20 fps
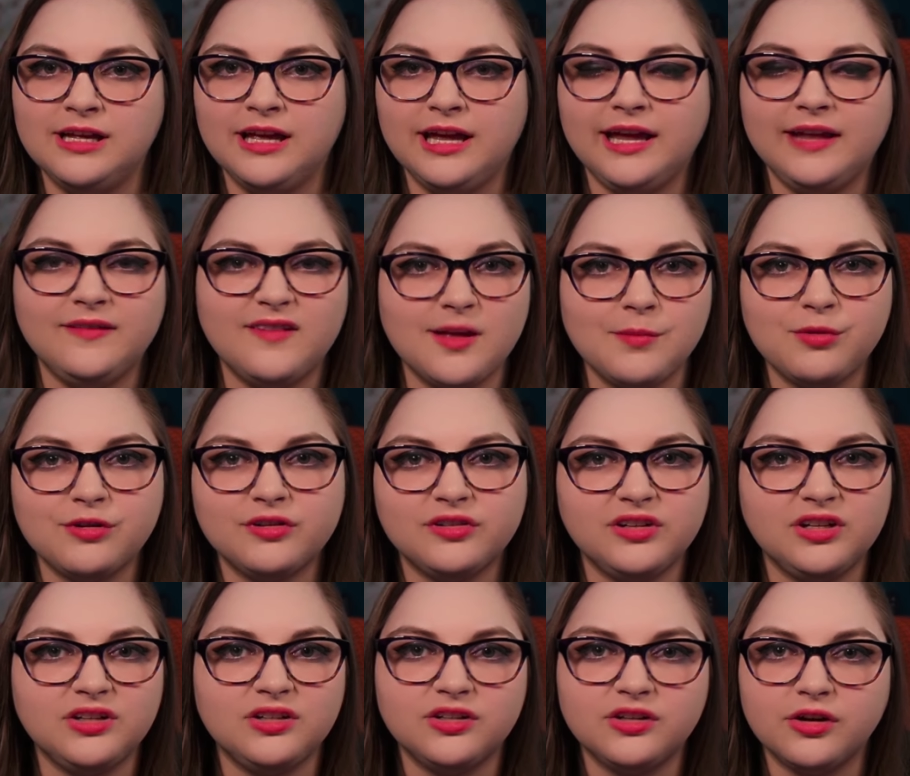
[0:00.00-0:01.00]
And they
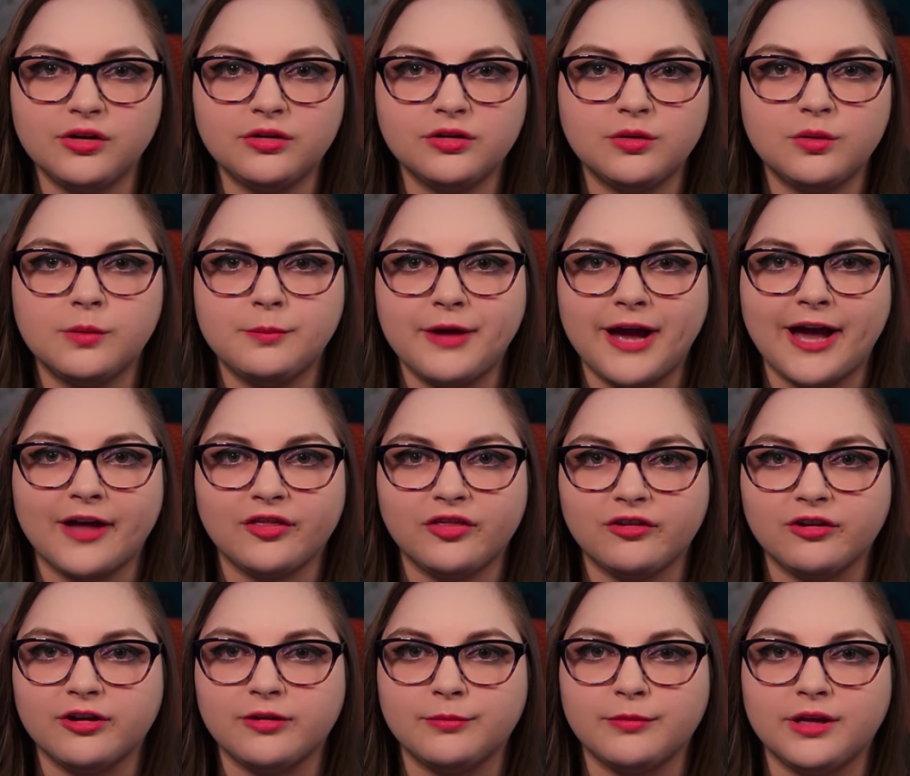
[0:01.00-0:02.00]
proceed to go to a
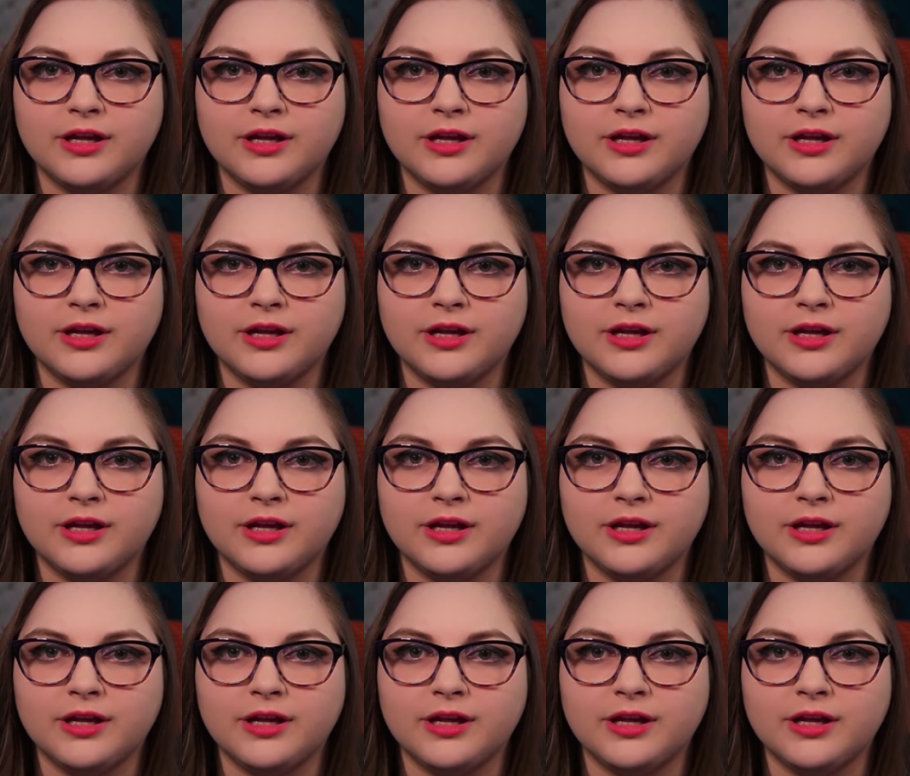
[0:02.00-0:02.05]
bathroom,